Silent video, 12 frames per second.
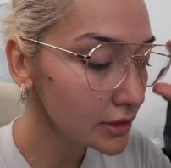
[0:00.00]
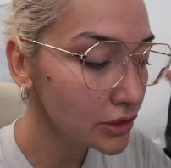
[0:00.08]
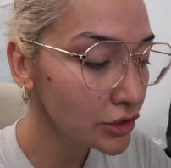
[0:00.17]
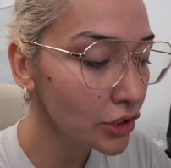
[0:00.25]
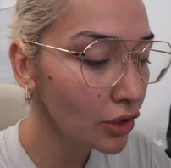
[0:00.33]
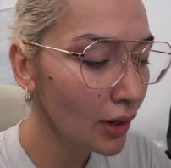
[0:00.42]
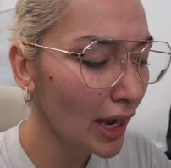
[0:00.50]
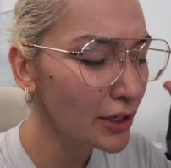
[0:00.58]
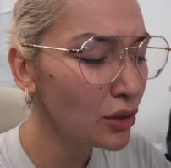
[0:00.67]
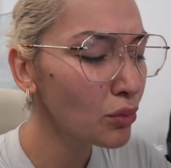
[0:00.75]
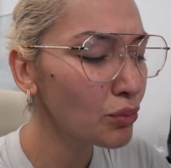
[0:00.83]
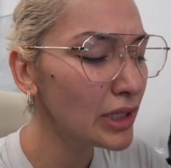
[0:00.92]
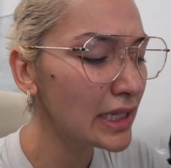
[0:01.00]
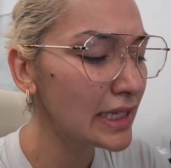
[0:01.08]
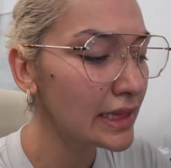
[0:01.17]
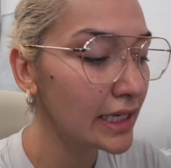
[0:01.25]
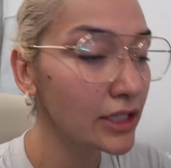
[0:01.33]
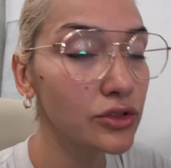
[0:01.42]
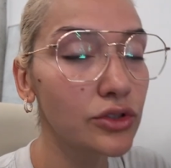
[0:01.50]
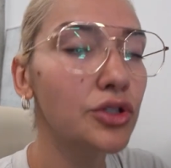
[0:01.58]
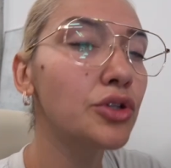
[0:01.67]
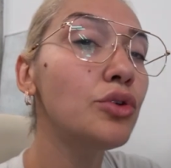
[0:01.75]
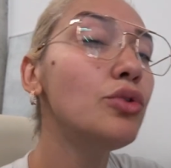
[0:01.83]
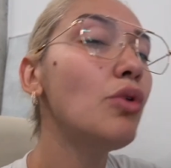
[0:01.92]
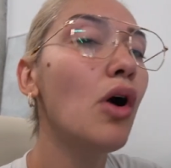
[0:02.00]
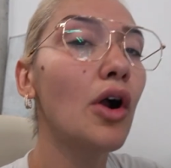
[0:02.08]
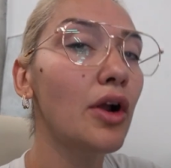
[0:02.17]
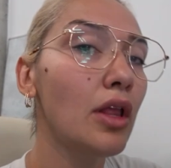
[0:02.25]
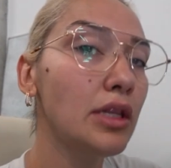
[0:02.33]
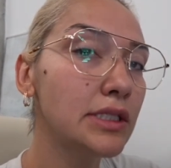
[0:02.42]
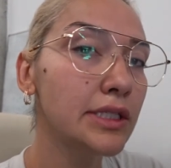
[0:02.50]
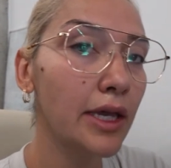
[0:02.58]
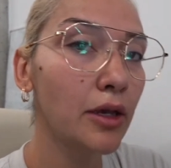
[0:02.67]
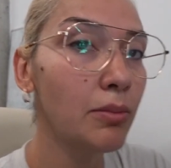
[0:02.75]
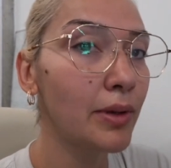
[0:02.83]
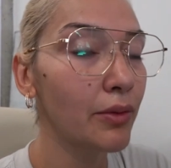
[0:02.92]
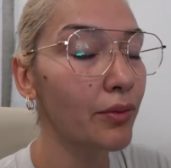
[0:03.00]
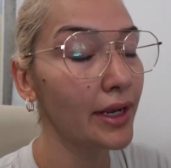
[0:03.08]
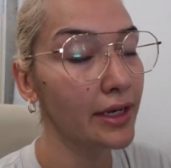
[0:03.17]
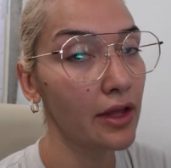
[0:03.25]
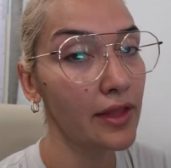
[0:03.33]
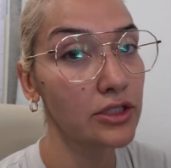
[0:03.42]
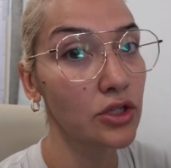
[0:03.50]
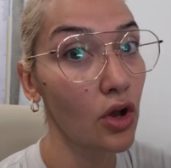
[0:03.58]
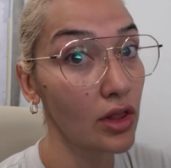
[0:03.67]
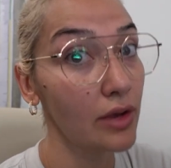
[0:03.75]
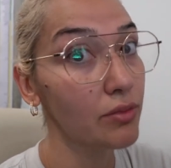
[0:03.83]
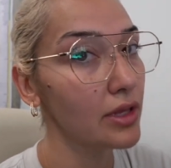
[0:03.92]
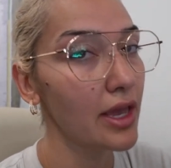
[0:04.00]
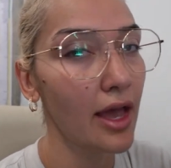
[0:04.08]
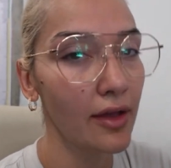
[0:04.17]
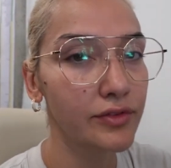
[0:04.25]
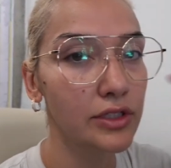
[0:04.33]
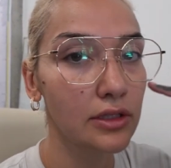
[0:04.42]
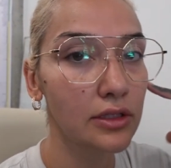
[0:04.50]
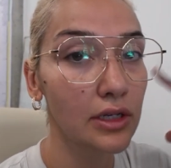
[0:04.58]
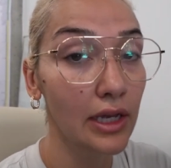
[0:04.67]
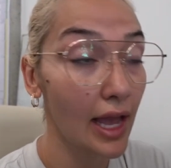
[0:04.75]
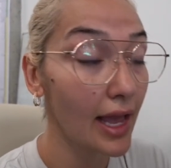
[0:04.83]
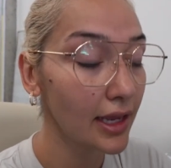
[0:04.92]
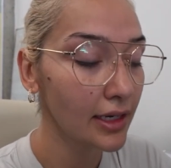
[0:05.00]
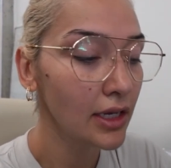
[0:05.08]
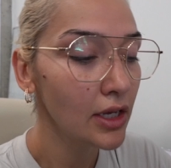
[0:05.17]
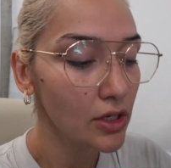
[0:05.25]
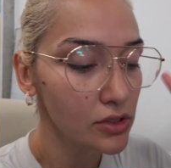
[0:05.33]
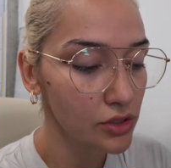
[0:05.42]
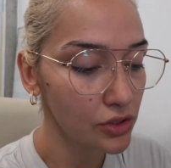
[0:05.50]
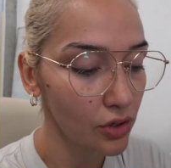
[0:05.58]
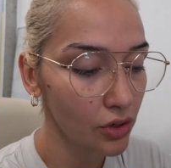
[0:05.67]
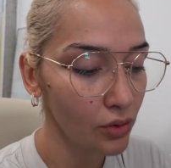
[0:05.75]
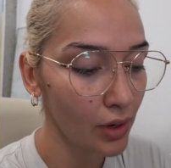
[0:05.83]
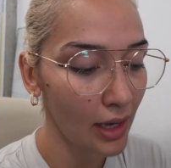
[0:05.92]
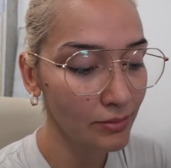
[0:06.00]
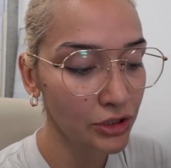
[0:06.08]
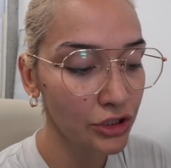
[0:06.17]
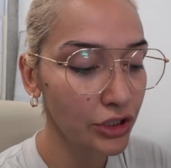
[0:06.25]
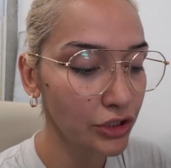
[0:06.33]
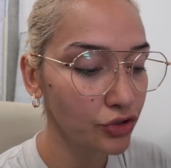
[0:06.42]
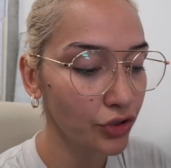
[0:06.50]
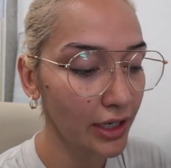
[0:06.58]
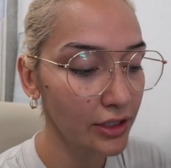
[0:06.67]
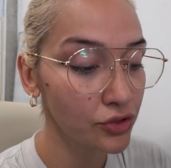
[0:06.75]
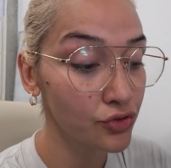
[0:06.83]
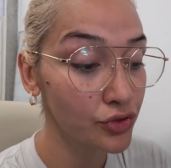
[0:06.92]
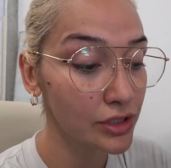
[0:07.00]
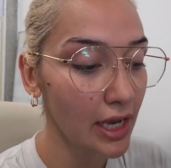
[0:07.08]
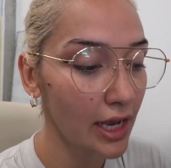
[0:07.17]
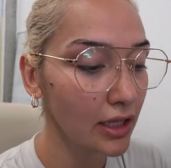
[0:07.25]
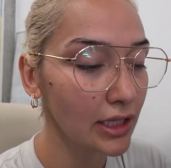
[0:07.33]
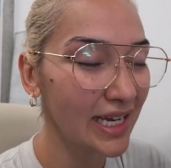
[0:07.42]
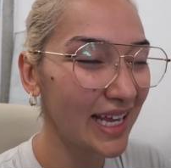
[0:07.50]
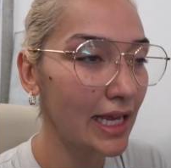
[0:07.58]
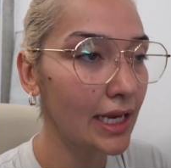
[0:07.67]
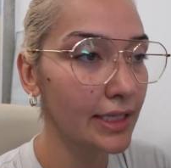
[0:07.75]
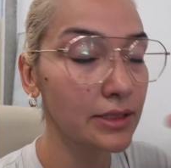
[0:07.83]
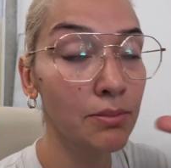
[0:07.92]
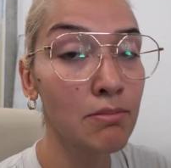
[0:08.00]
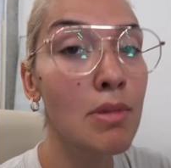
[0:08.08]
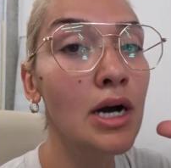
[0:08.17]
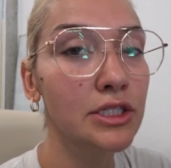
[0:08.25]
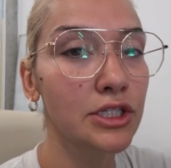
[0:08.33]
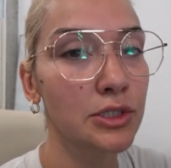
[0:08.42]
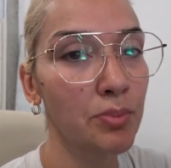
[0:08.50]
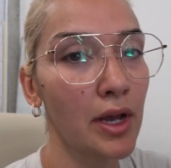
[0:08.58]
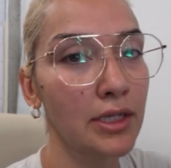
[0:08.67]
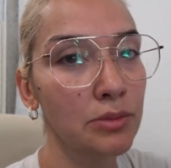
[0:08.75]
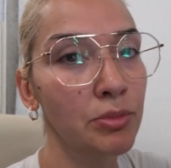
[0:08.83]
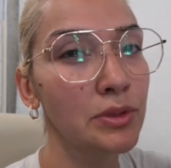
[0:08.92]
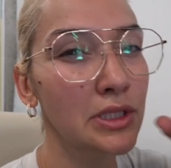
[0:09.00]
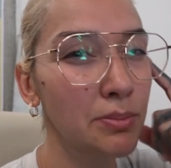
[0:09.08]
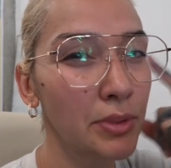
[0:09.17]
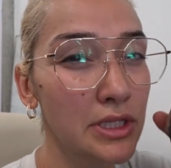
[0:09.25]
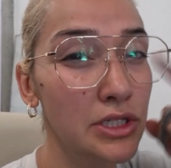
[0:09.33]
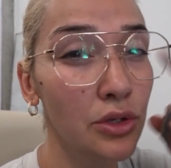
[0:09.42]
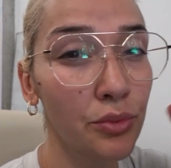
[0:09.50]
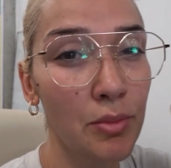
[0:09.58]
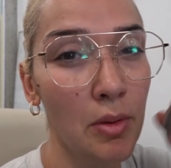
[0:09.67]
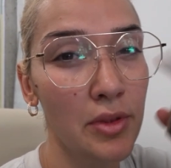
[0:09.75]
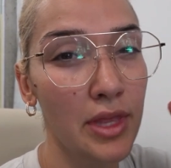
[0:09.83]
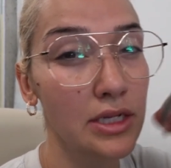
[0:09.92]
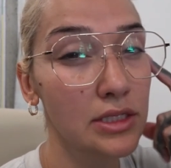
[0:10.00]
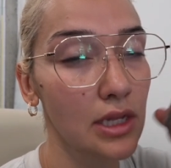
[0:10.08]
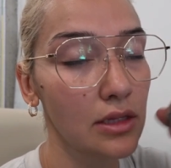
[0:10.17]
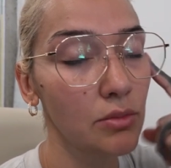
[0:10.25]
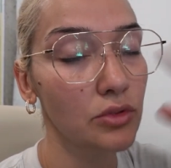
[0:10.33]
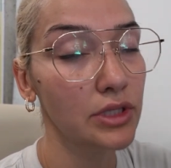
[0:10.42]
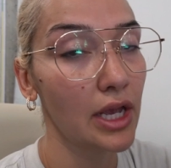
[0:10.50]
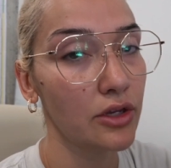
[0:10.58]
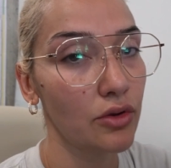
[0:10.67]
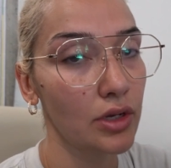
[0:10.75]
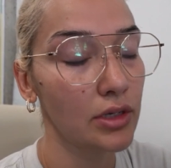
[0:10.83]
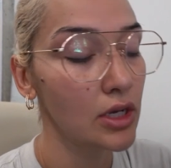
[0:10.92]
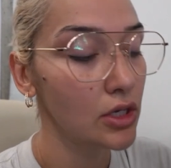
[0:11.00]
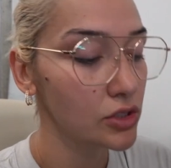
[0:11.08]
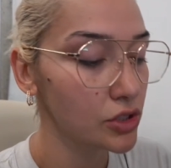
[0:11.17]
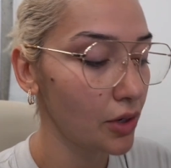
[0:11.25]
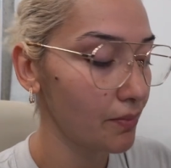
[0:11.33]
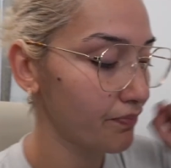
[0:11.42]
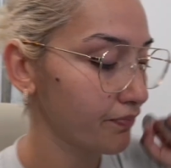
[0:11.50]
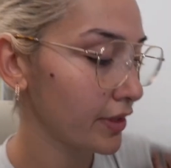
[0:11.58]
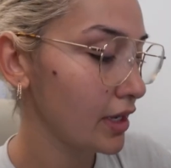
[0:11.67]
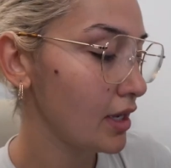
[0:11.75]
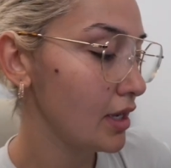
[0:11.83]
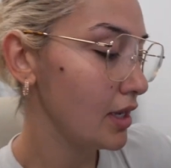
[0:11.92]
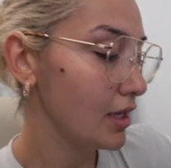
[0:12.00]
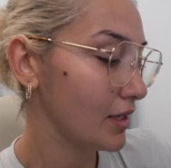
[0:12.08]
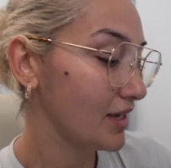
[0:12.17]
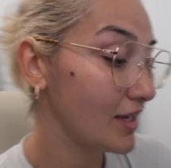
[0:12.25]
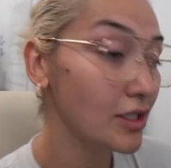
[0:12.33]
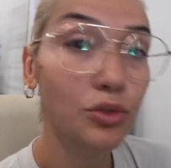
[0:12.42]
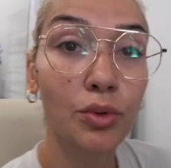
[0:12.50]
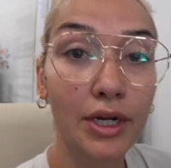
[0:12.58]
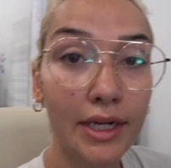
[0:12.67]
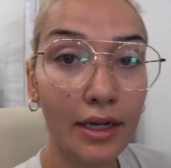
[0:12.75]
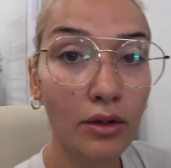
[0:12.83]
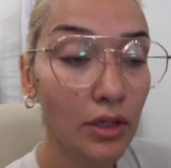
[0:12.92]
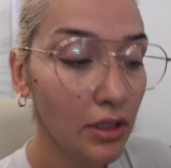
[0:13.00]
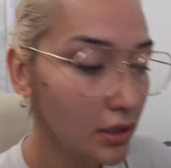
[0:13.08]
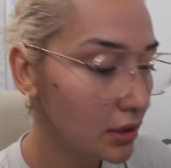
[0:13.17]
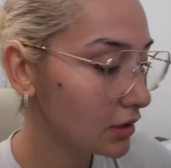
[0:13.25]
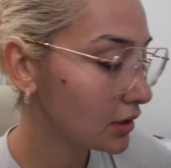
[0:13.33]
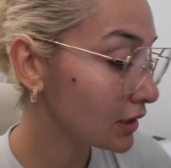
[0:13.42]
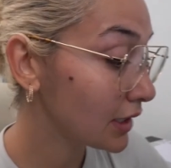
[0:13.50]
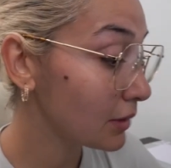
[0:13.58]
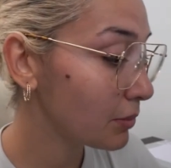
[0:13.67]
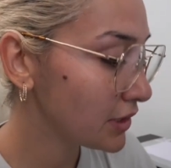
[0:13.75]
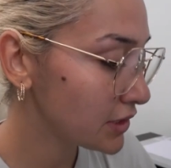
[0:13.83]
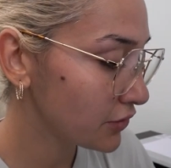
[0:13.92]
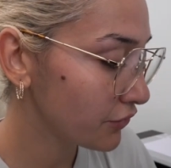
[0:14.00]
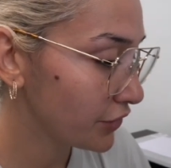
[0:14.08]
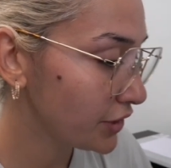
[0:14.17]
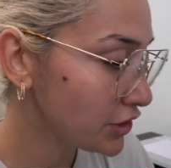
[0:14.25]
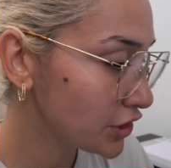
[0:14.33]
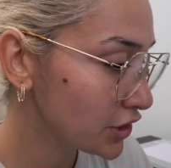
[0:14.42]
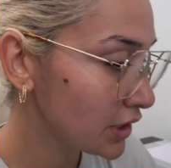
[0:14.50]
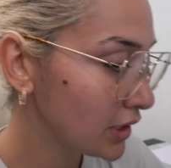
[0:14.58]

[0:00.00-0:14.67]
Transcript: So I don't really lean too hard on the scale, but right now that's all I really have to look at. So I'm just gonna try to dial it in as much as possible, but still remember that it's not the most accurate. So I'm gonna get to work now. I'm gonna put this in the fridge.